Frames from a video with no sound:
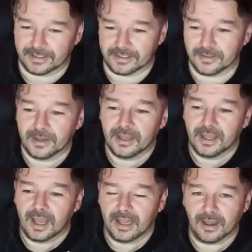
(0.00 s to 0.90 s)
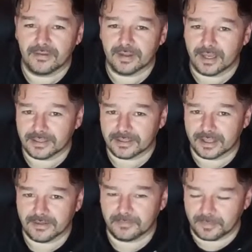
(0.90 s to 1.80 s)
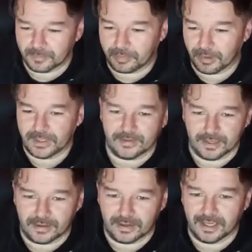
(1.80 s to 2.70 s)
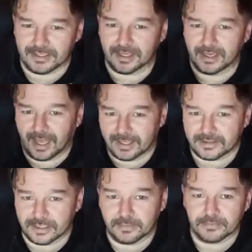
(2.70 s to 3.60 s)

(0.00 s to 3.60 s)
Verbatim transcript: So a lot of that has kind of been put in there as like a hat tip,